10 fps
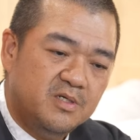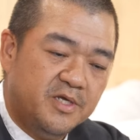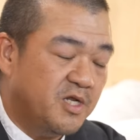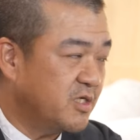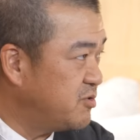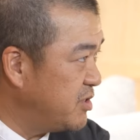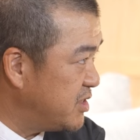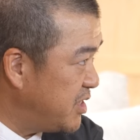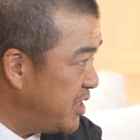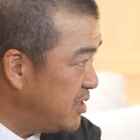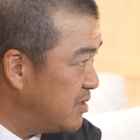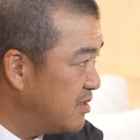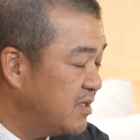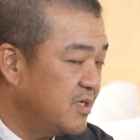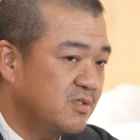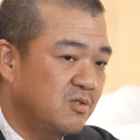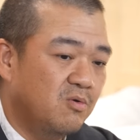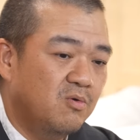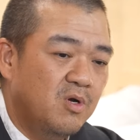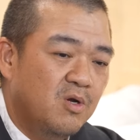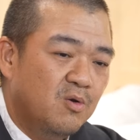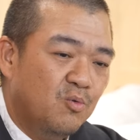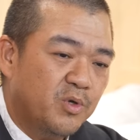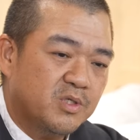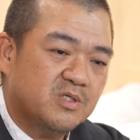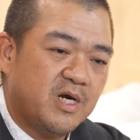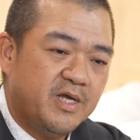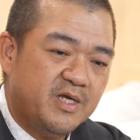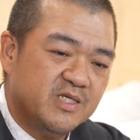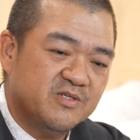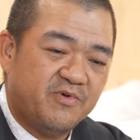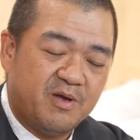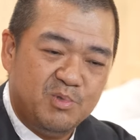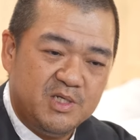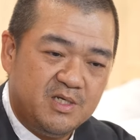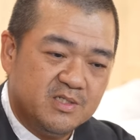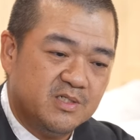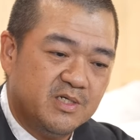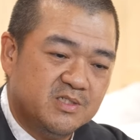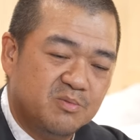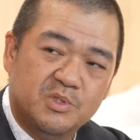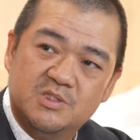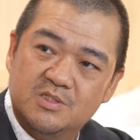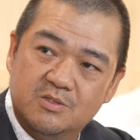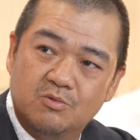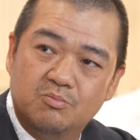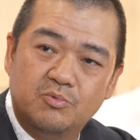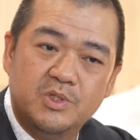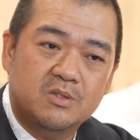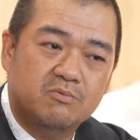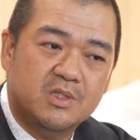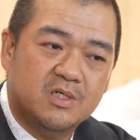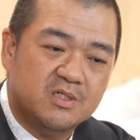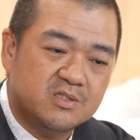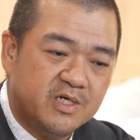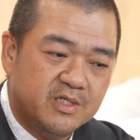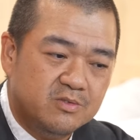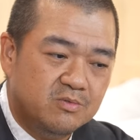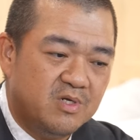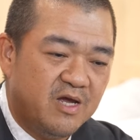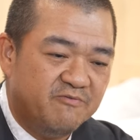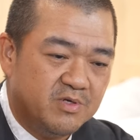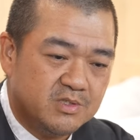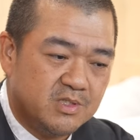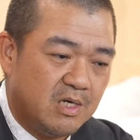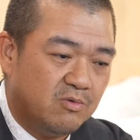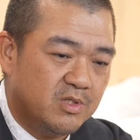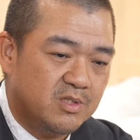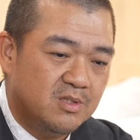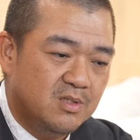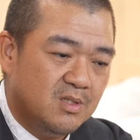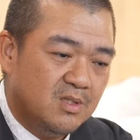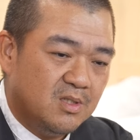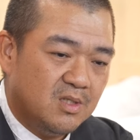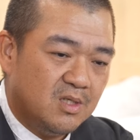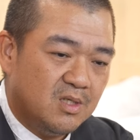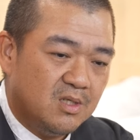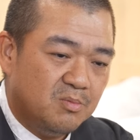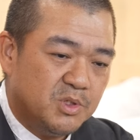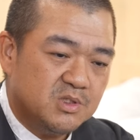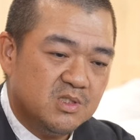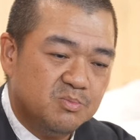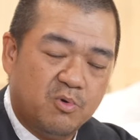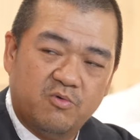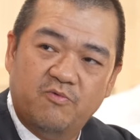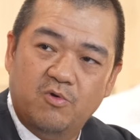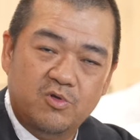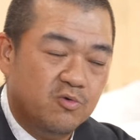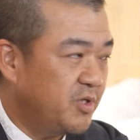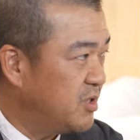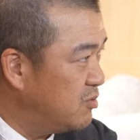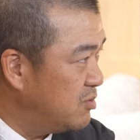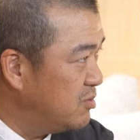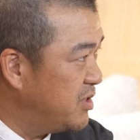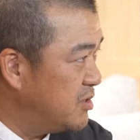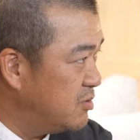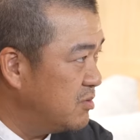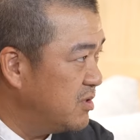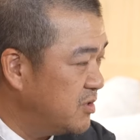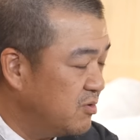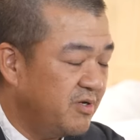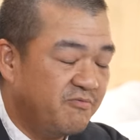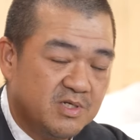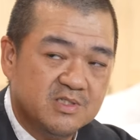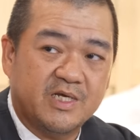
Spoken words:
industrial estate. So we are trying, as a family, as a business group, we are trying to diversify our business portfolio into different